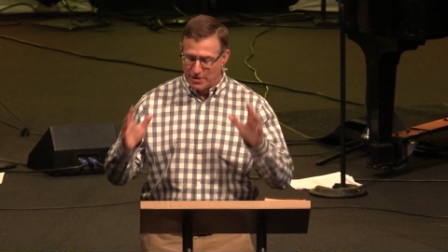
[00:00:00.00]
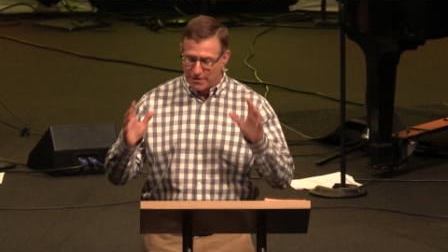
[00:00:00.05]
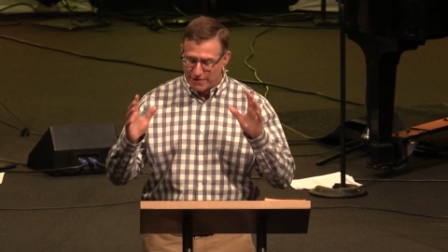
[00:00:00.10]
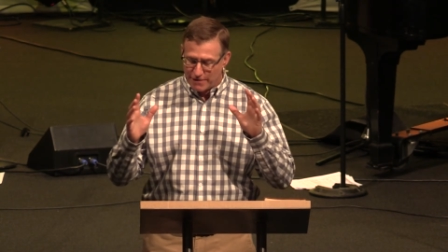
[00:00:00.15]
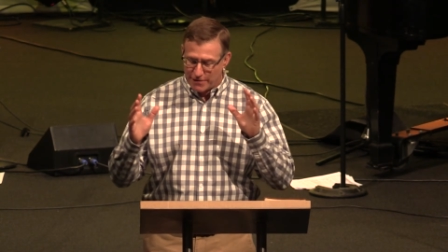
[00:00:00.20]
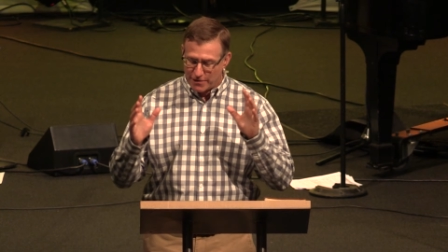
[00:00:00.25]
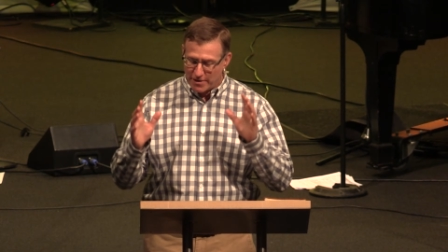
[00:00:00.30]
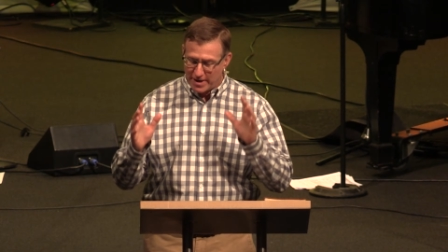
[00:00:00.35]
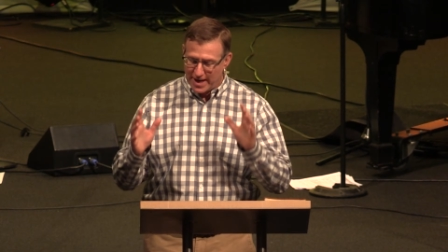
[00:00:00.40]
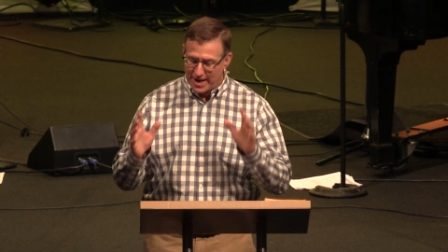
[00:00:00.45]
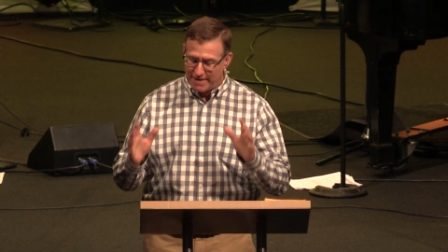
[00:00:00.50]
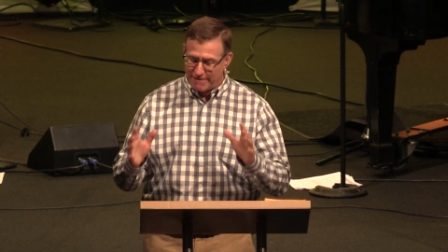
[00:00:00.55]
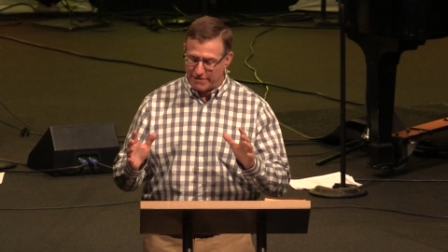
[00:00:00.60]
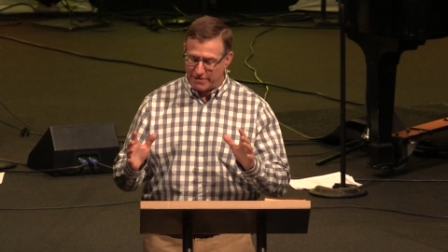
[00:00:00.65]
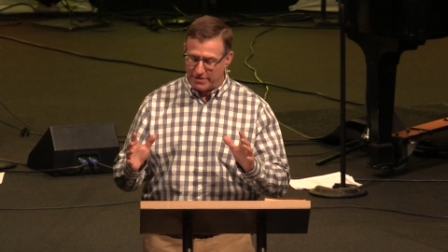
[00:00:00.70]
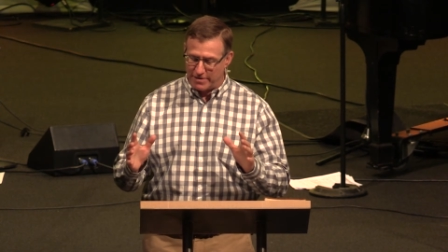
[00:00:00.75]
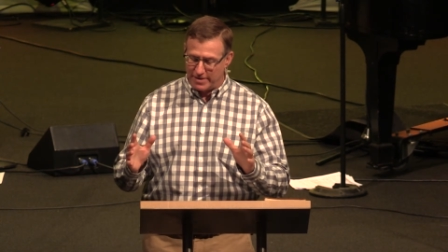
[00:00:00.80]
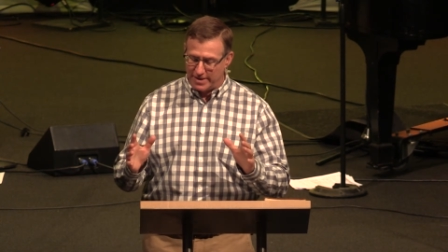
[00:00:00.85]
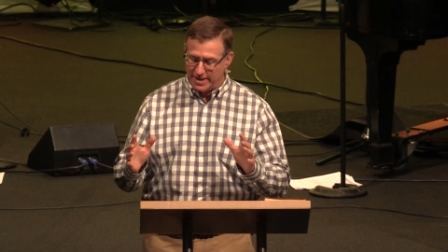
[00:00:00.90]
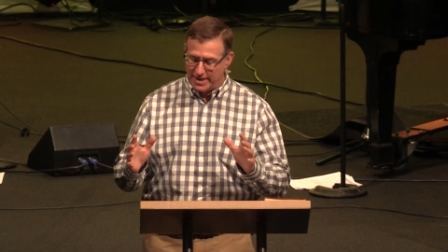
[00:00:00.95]

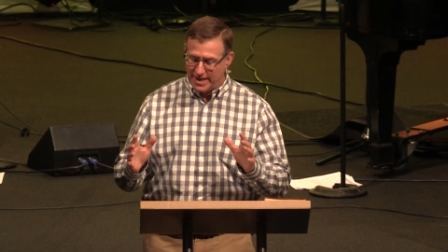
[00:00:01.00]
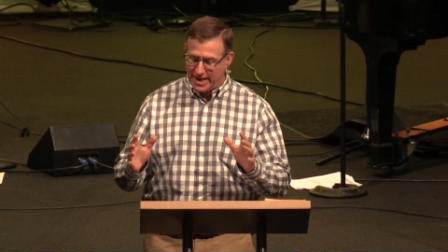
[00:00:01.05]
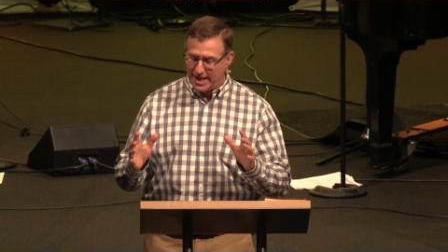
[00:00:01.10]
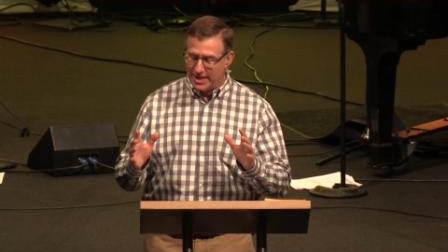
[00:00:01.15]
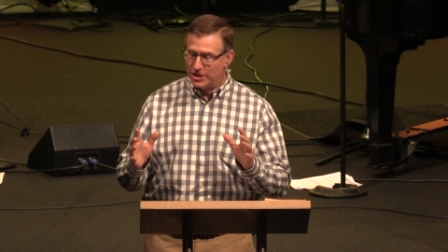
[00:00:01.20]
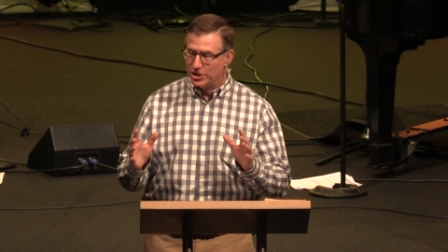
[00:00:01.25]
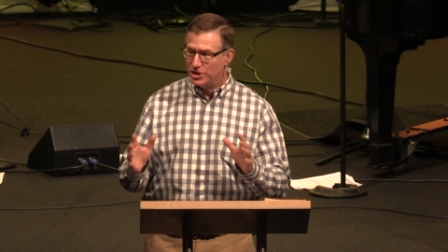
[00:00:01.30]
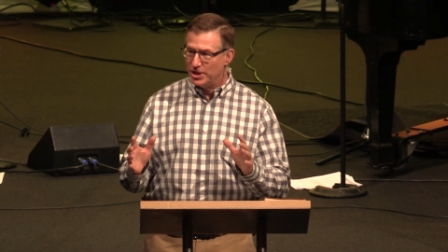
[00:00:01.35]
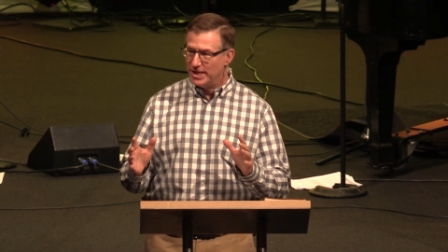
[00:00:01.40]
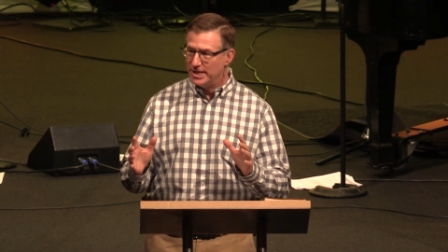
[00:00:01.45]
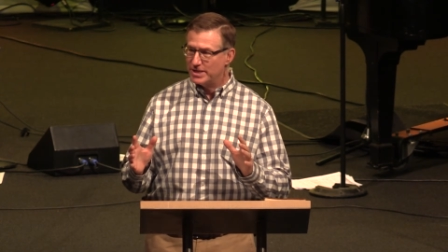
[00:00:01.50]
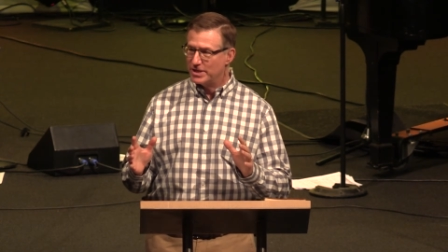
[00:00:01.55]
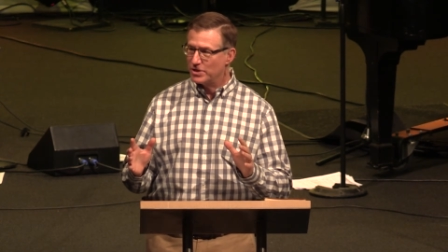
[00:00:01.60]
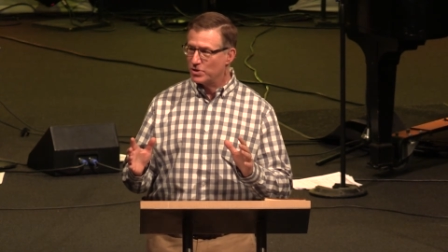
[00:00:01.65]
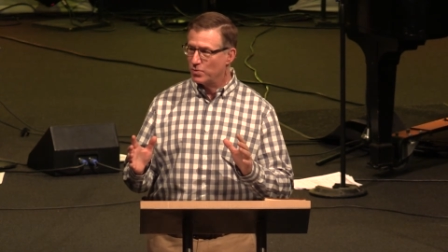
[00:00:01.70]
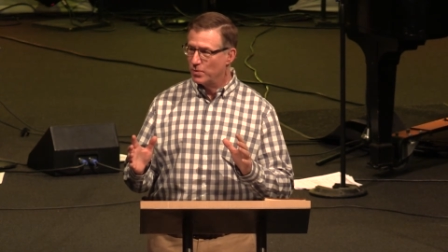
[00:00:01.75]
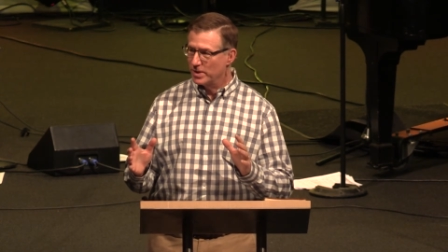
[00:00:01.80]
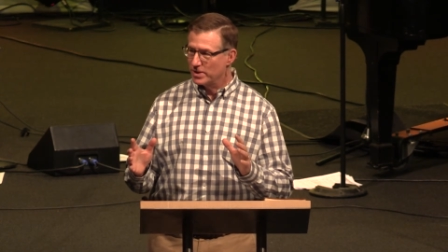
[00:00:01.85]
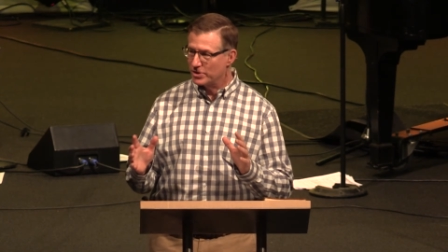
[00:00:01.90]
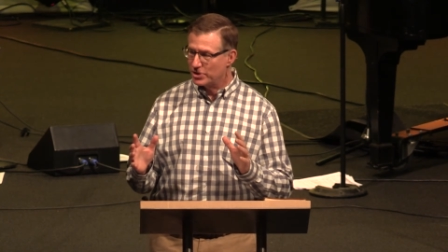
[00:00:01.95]
forever. And Jesus
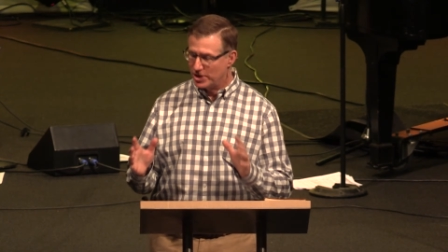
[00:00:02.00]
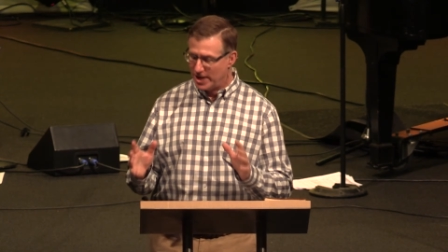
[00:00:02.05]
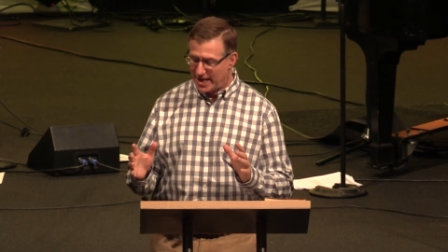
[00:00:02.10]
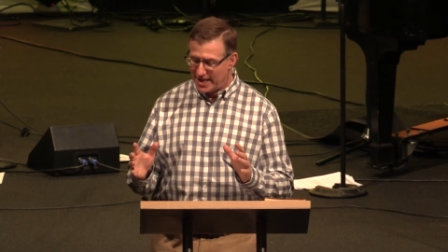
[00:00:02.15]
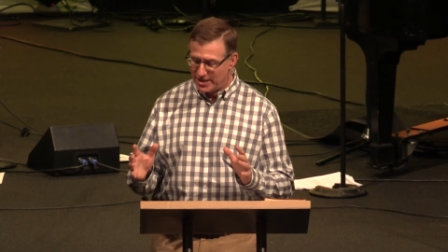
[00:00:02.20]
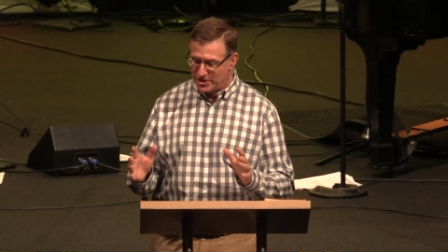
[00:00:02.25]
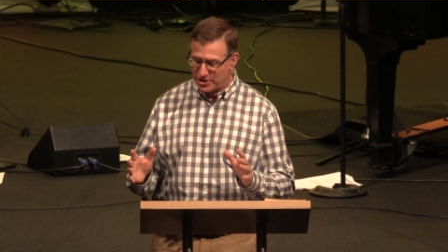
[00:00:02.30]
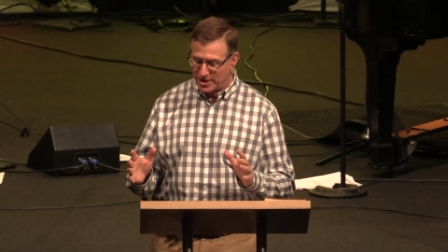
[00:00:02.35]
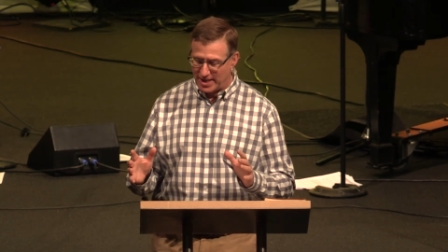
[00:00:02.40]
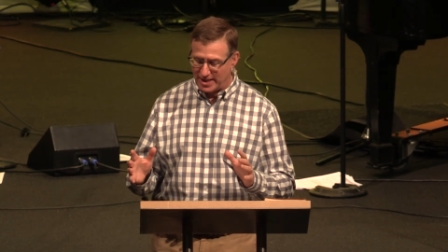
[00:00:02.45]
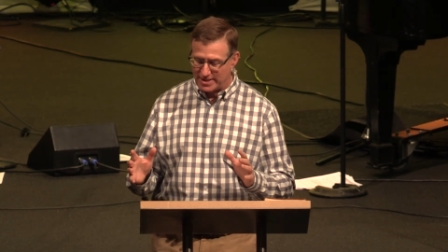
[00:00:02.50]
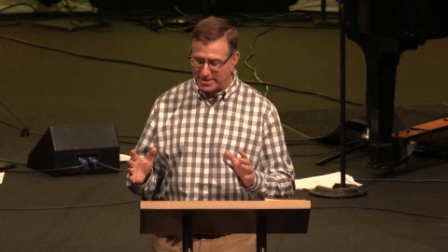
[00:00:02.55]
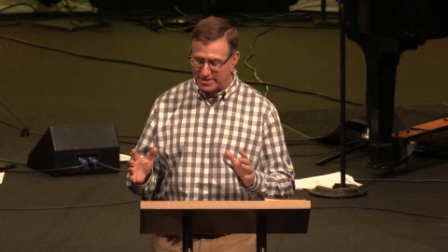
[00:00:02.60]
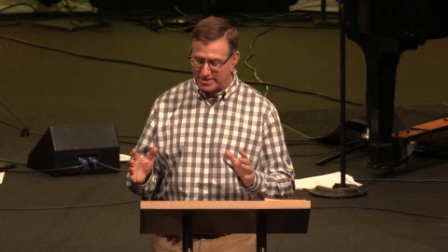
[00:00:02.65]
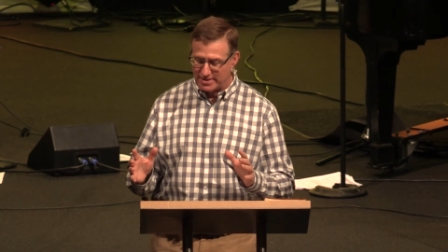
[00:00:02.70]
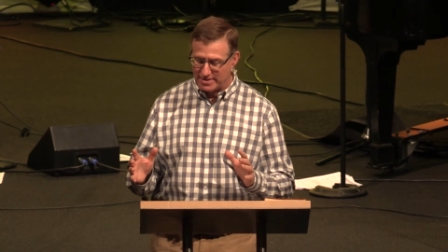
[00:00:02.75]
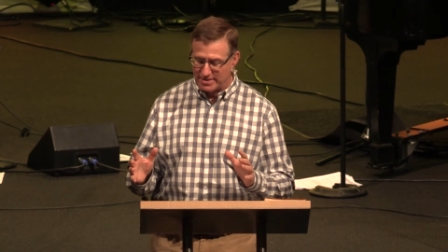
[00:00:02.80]
will change us.